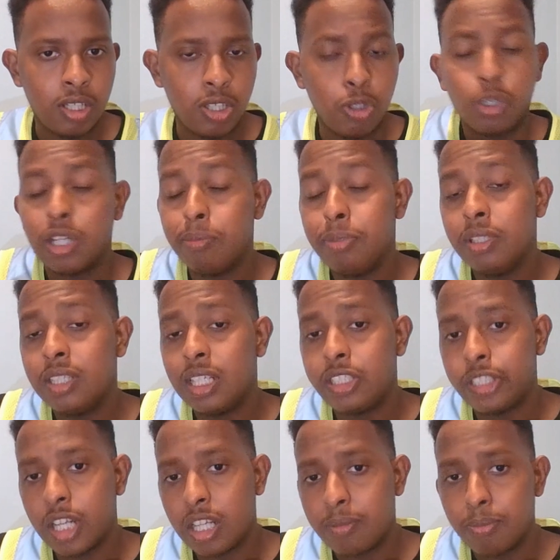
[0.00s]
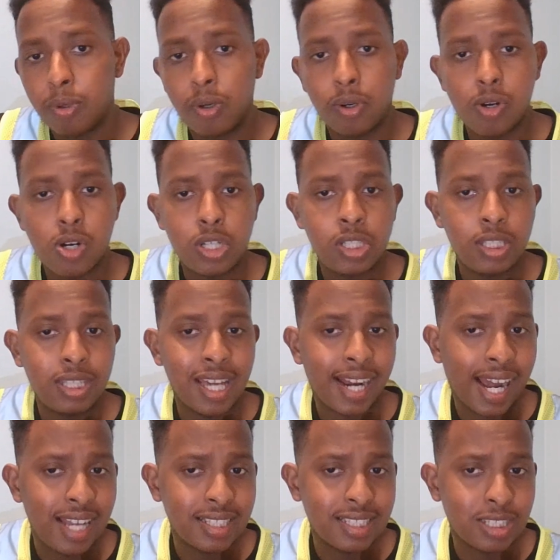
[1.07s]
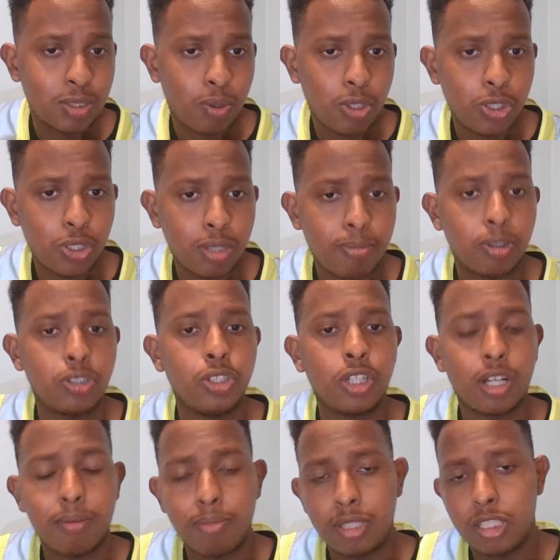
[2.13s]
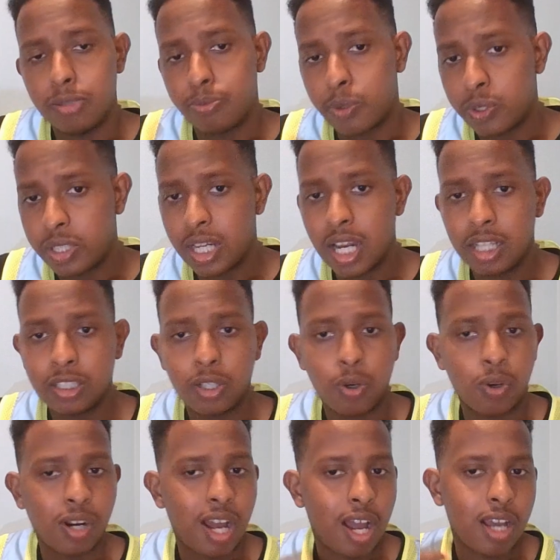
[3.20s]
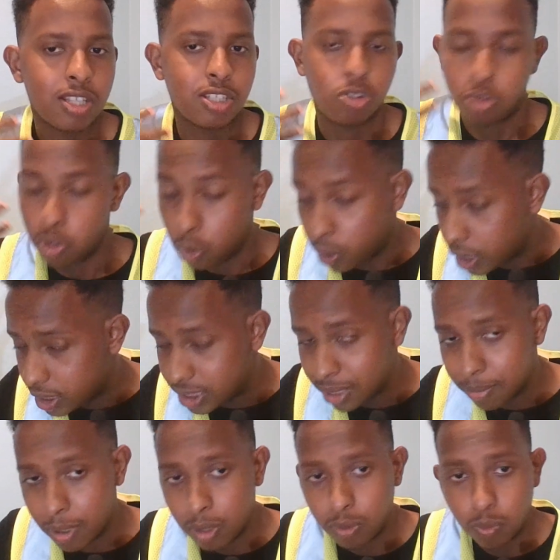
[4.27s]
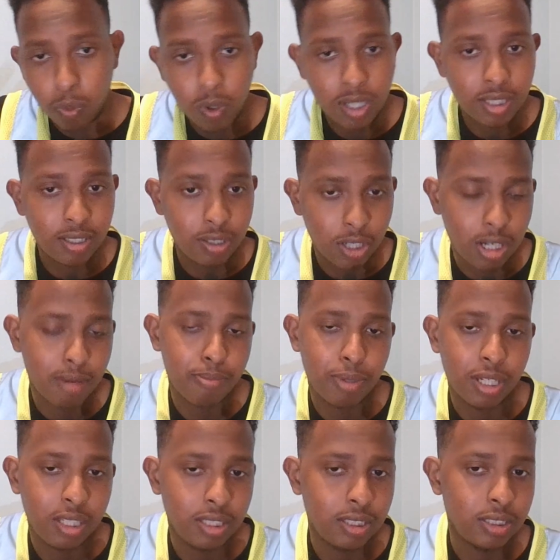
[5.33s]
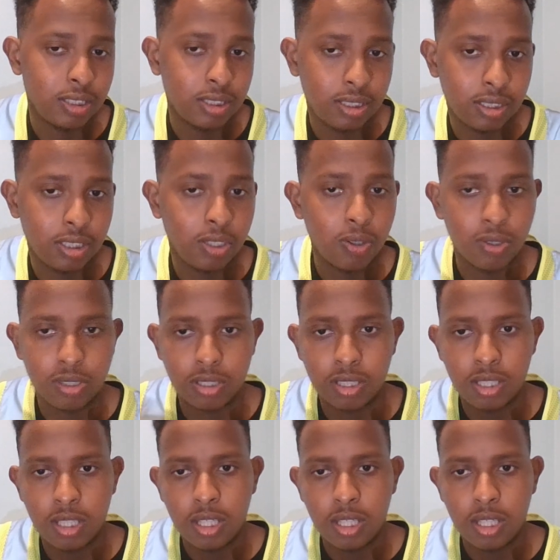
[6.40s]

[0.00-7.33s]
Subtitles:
You can build a chatbot that answers questions about your company's product or has knowledge about what your company goes.